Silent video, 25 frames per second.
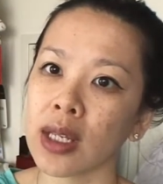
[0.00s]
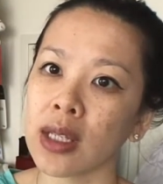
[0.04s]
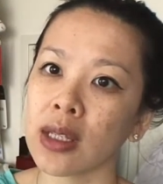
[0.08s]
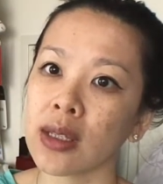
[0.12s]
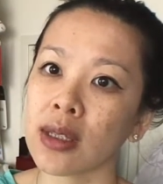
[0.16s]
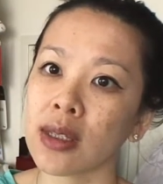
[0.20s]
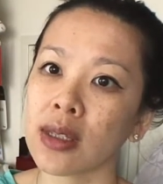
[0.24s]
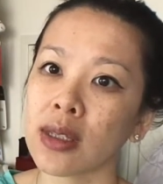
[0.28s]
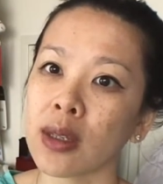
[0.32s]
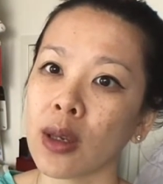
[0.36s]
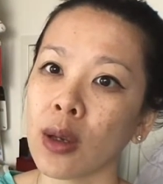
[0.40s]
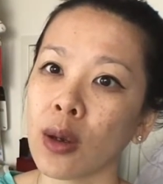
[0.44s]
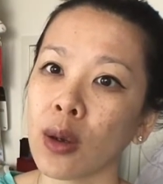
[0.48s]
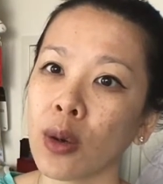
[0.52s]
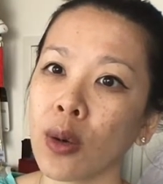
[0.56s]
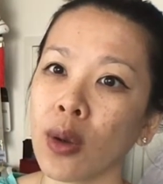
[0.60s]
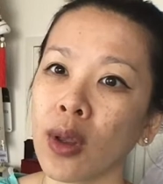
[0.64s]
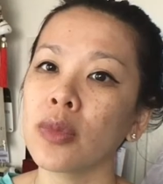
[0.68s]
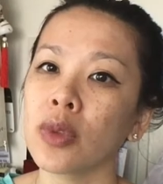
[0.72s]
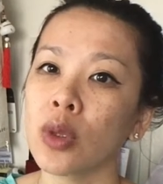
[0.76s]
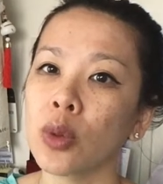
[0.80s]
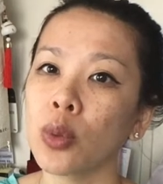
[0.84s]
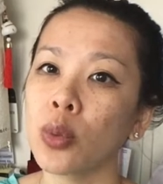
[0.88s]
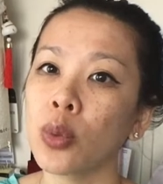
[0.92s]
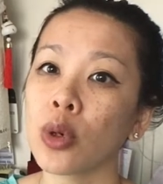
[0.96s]
And so
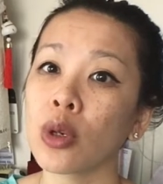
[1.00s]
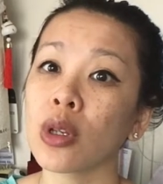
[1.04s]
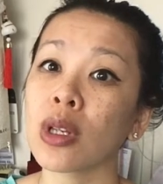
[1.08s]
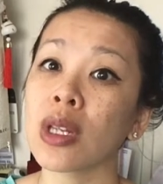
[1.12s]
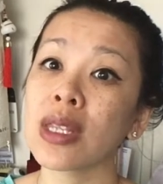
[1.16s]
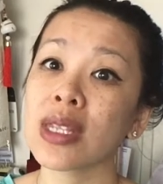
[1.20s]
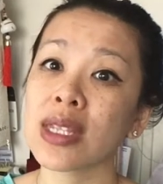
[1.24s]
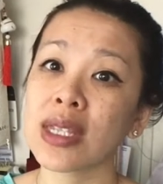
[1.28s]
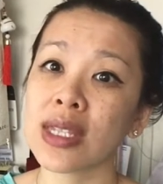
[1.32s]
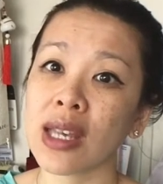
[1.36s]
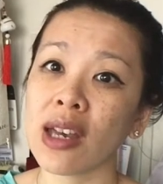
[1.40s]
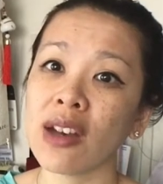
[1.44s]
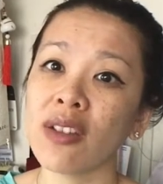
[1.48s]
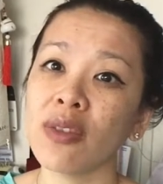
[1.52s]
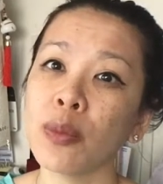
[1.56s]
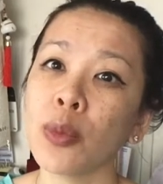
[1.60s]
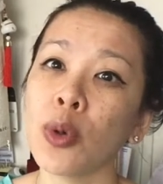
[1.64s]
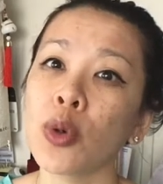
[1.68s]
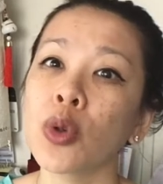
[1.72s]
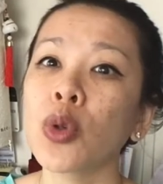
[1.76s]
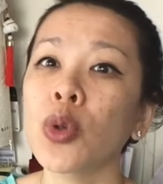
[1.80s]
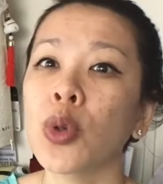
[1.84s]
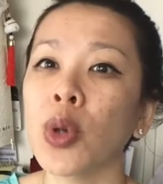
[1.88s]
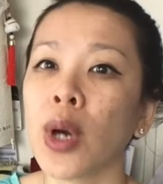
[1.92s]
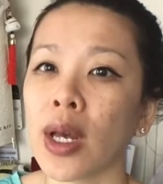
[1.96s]
the word itself,
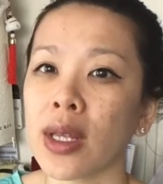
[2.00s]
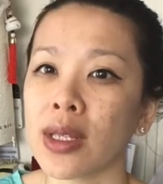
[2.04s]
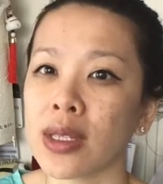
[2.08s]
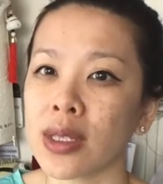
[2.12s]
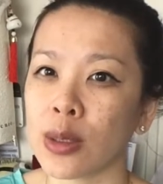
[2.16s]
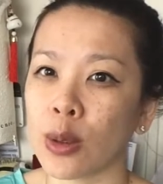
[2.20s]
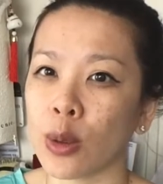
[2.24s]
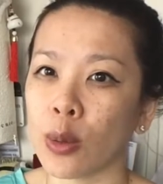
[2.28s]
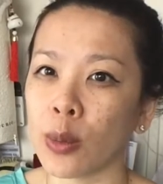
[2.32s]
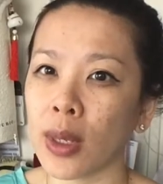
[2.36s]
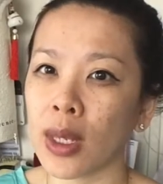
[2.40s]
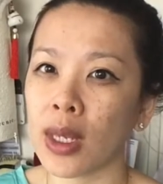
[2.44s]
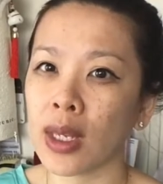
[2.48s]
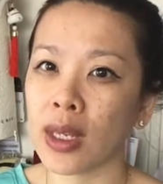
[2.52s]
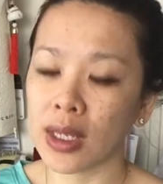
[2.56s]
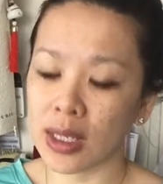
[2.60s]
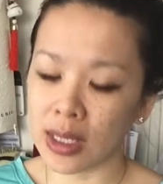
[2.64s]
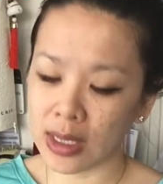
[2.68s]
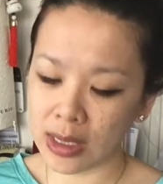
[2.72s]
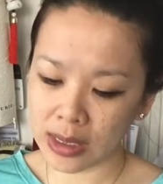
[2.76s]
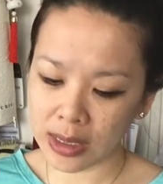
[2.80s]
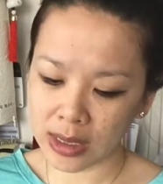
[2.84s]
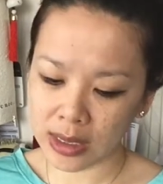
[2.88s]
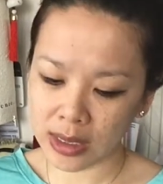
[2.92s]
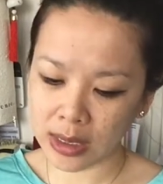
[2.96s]
Mokuhanzome,
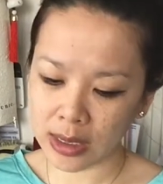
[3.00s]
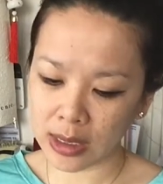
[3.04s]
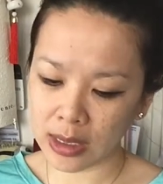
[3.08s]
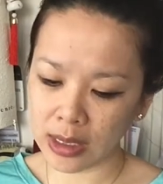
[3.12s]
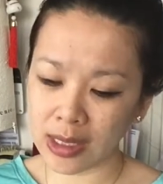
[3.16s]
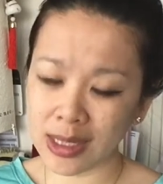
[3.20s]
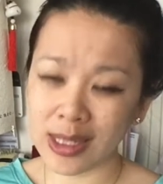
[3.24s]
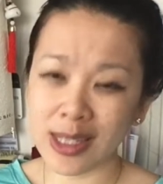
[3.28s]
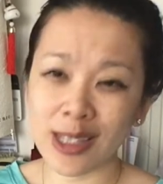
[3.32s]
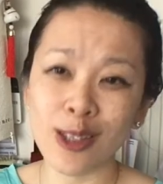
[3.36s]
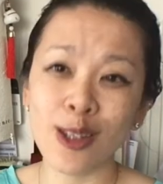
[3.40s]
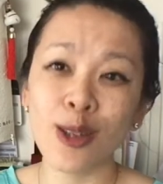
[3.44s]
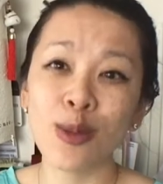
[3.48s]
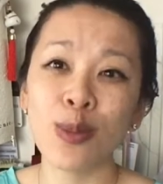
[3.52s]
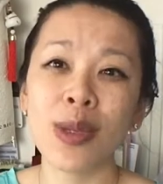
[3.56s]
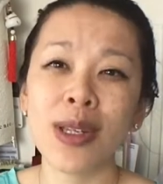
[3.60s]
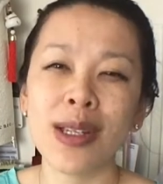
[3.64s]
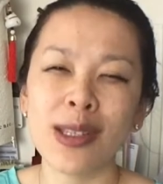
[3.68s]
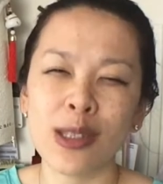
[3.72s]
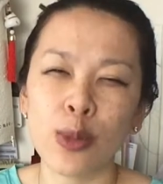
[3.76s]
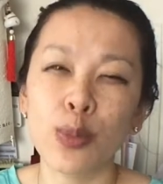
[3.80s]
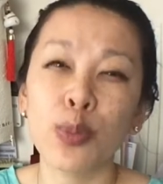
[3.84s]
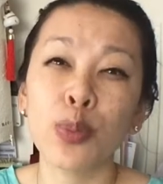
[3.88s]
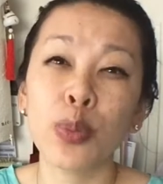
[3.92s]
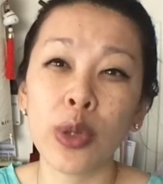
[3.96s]
it's to me
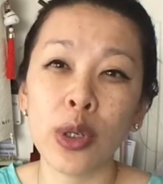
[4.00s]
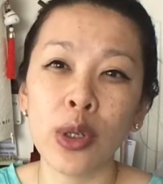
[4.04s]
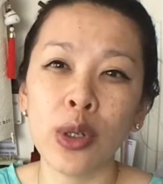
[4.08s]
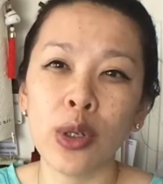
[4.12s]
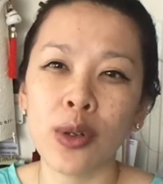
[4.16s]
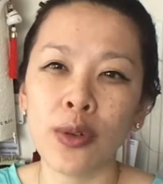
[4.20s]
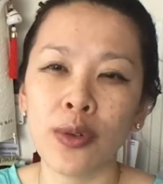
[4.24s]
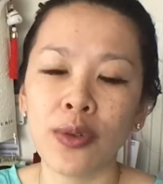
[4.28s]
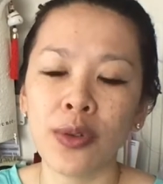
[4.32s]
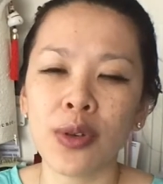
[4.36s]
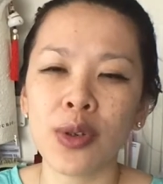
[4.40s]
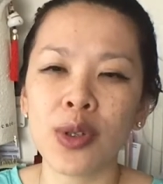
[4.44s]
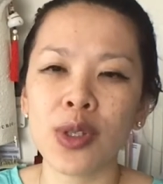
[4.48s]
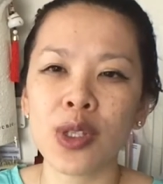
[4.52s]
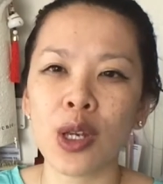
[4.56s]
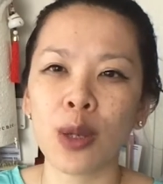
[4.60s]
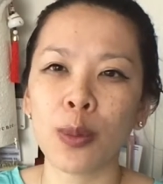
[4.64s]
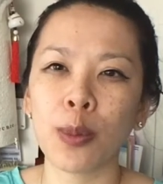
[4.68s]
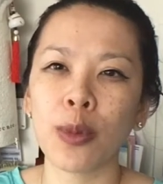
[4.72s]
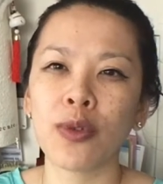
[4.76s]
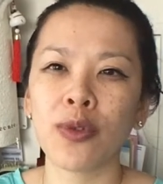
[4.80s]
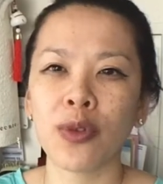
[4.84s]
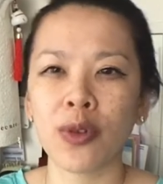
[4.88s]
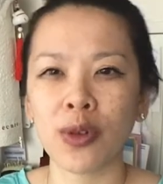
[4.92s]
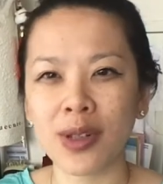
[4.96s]
it's beautiful. So I
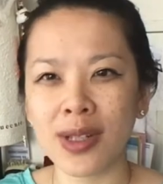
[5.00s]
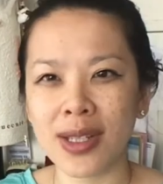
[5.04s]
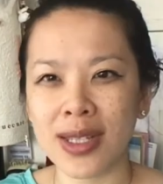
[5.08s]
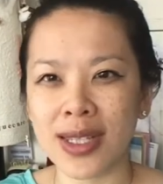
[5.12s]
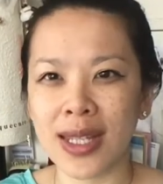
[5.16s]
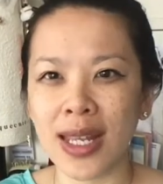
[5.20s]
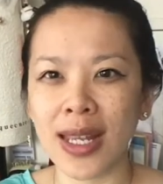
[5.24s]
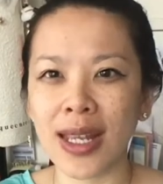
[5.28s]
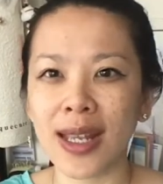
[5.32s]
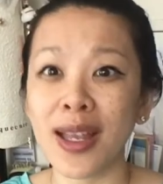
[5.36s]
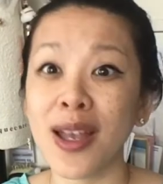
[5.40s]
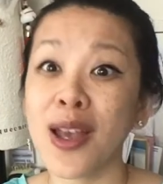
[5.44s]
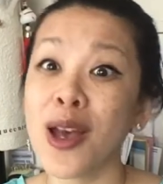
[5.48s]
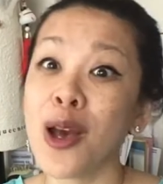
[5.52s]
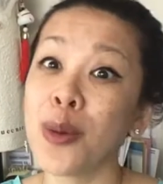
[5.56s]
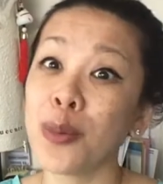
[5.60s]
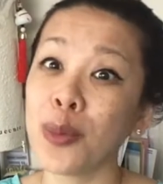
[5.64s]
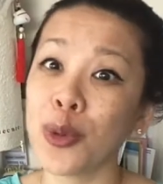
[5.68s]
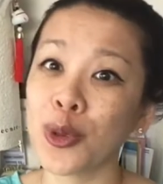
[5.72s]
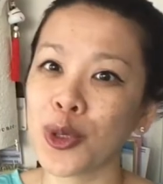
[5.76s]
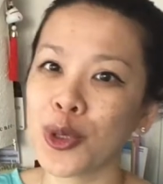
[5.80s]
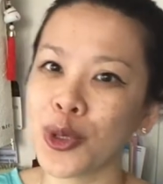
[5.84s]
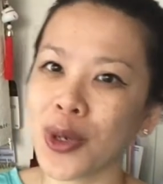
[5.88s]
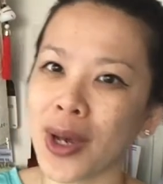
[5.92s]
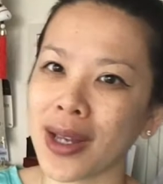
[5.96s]
prefer to say
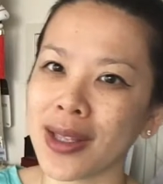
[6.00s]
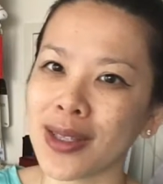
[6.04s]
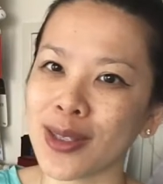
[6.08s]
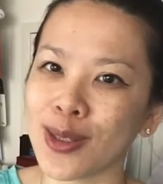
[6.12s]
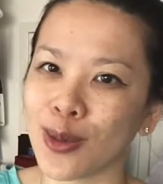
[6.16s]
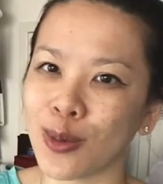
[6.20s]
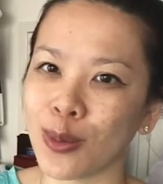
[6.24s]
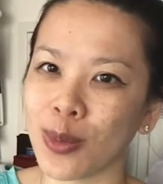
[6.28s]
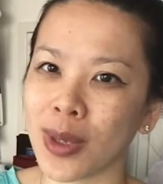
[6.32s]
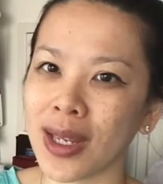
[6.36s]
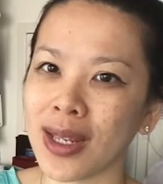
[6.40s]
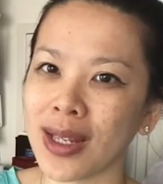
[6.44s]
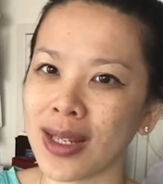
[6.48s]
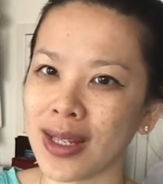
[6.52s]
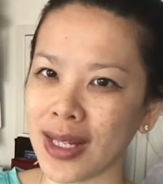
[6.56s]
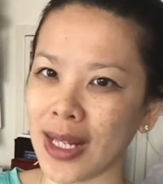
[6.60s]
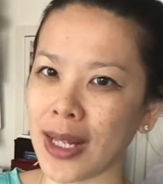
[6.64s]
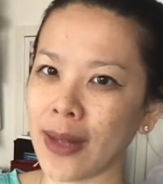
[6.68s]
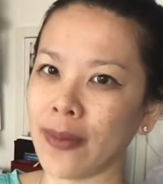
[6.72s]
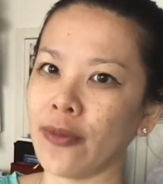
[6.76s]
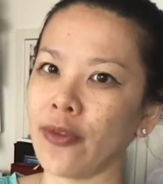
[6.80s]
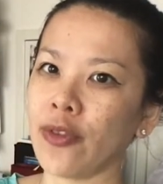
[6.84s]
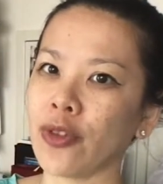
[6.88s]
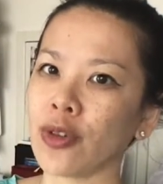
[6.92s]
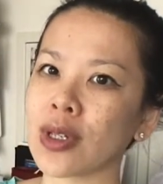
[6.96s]
Mokuhanzome
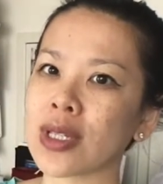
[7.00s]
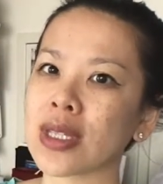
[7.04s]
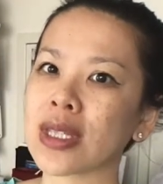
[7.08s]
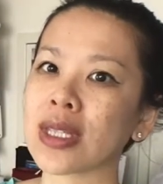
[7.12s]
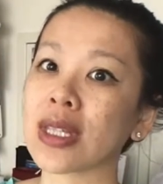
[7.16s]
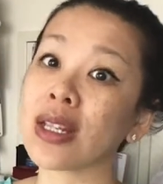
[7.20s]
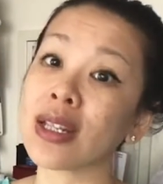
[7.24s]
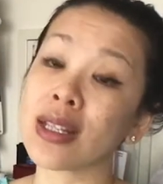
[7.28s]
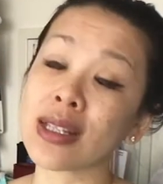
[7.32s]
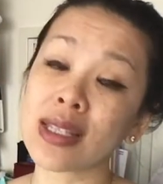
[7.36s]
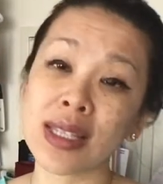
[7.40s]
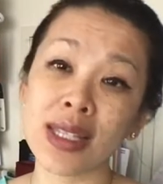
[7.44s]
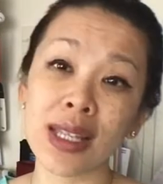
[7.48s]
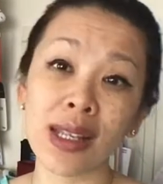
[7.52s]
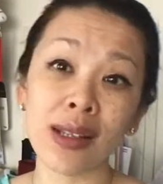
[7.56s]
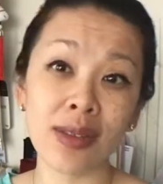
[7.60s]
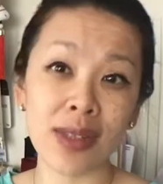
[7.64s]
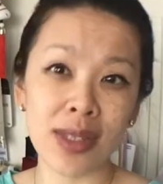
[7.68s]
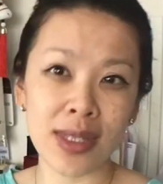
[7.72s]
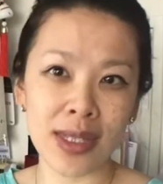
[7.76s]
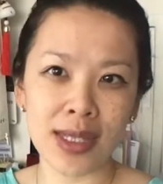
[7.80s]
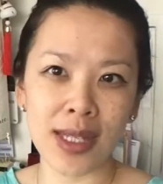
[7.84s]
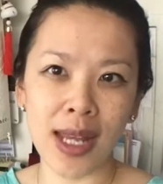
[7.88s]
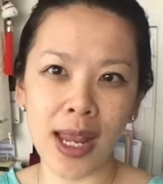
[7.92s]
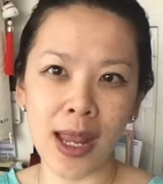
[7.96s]
versus
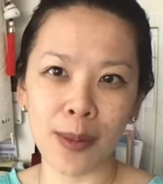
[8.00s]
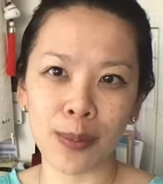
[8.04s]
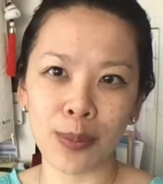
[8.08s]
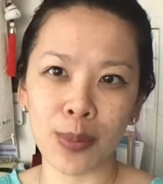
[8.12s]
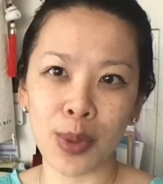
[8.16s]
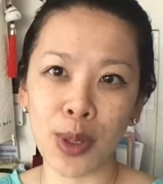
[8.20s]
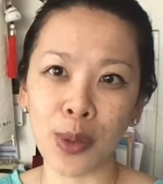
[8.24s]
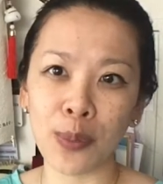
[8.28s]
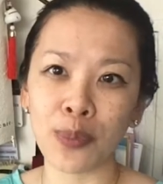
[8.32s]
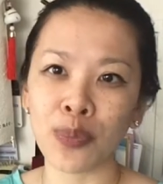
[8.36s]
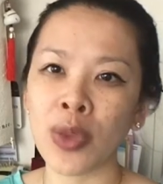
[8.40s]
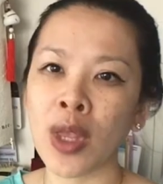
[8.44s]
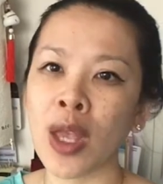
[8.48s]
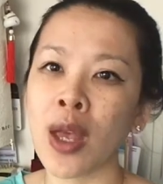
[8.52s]
stamping.